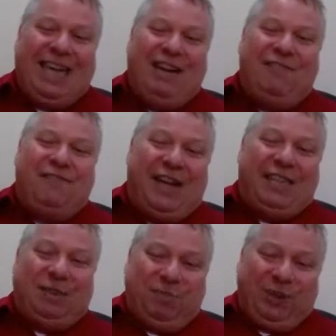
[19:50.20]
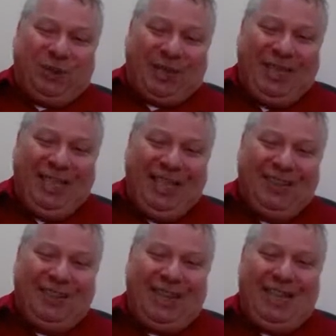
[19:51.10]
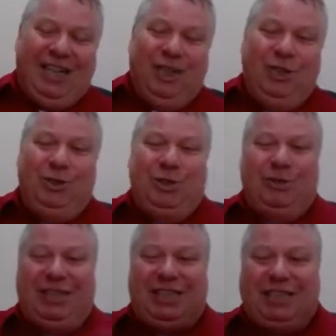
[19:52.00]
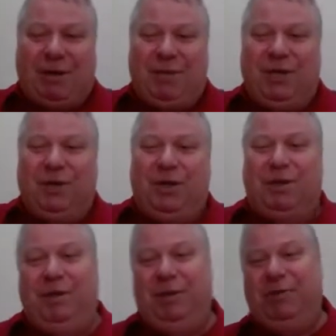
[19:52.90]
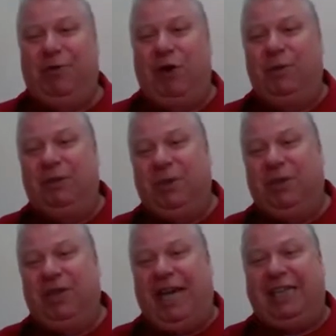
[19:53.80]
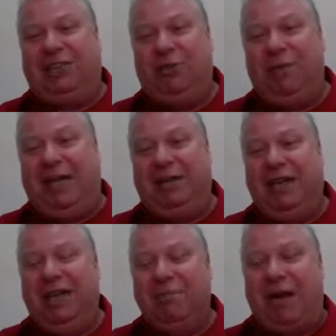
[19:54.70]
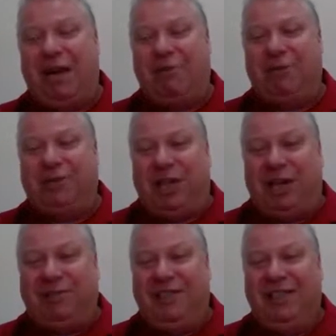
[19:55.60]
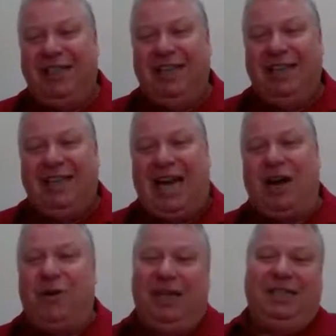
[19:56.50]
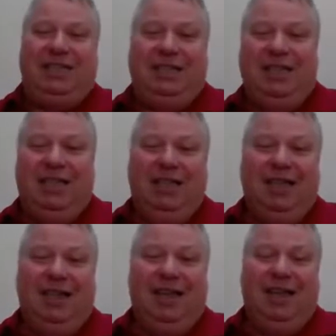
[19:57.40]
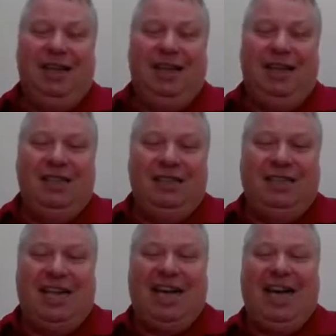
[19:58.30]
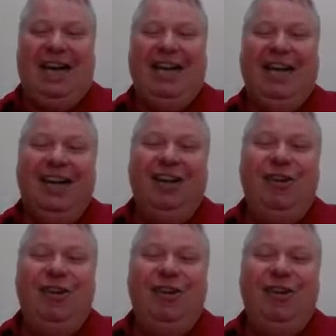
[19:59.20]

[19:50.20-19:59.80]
like Facebook, right? Who's the richest company in the world? Before it was Bill Gates who made Microsoft, Now it's this guy